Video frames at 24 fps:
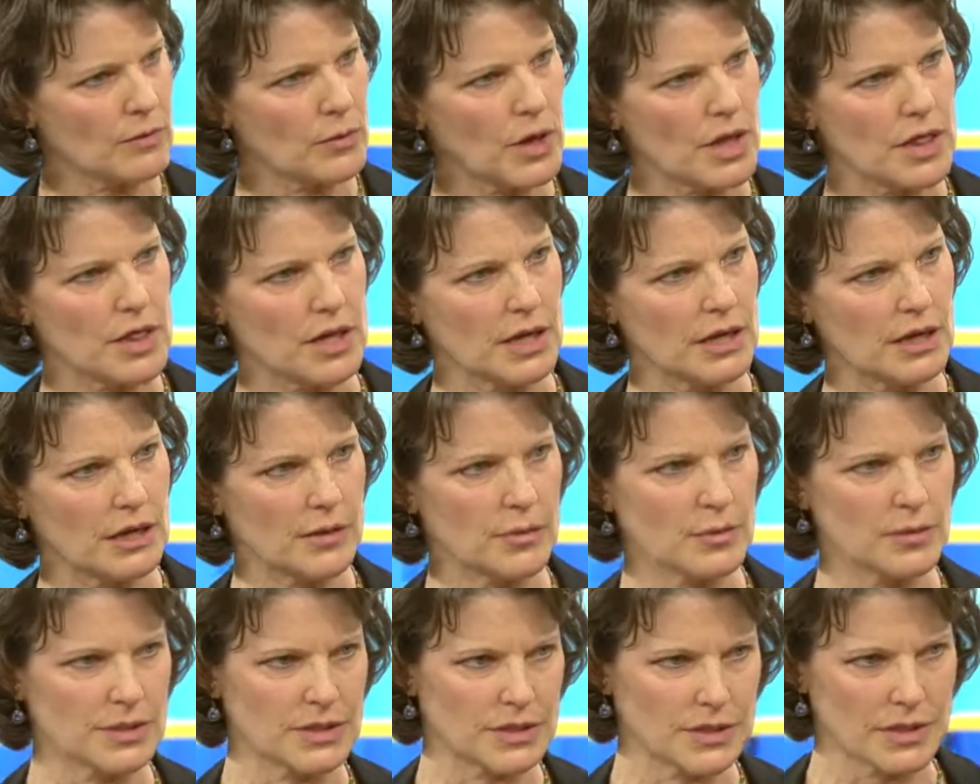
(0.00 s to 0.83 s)
We think
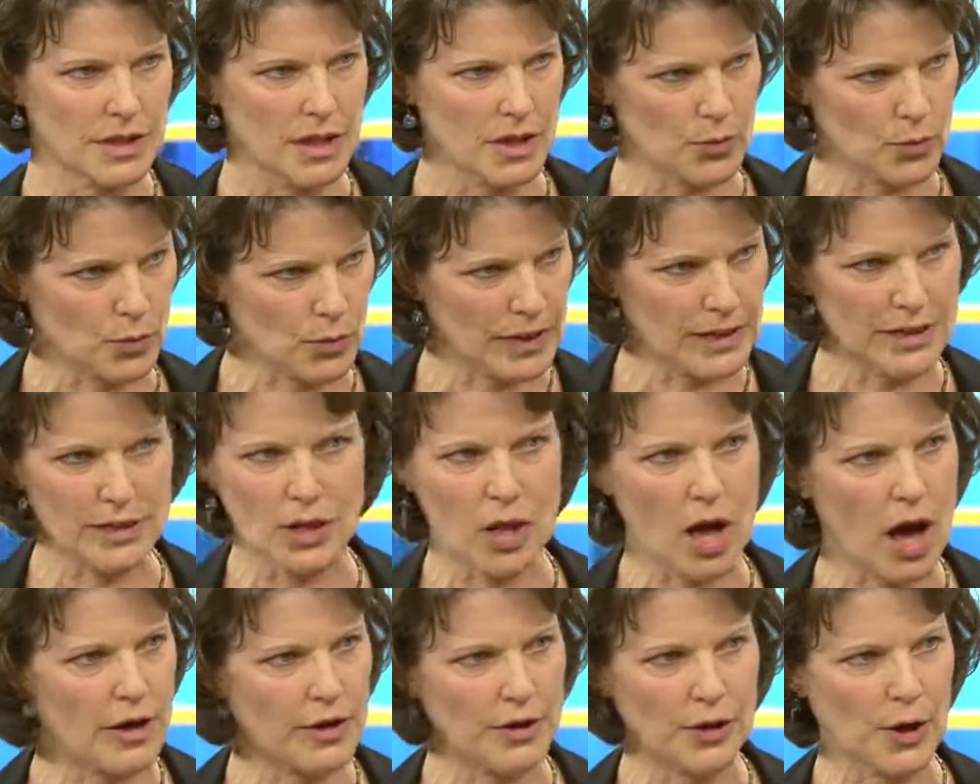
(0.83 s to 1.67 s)
it was written
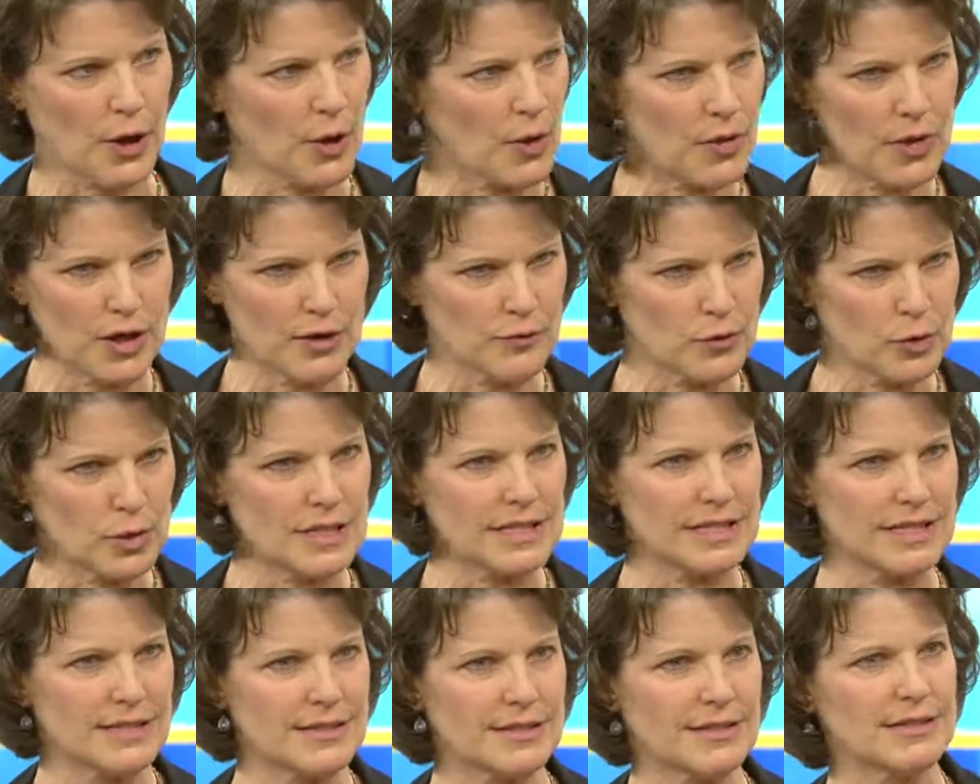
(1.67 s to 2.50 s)
long ago, therefore
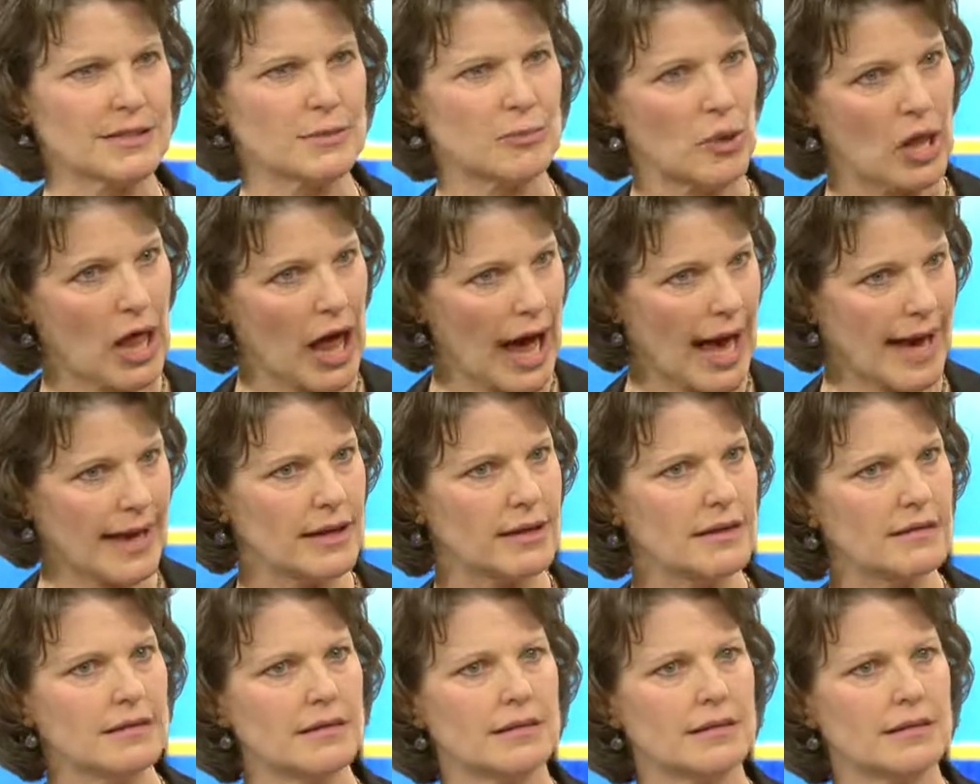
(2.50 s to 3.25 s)
it doesn't apply.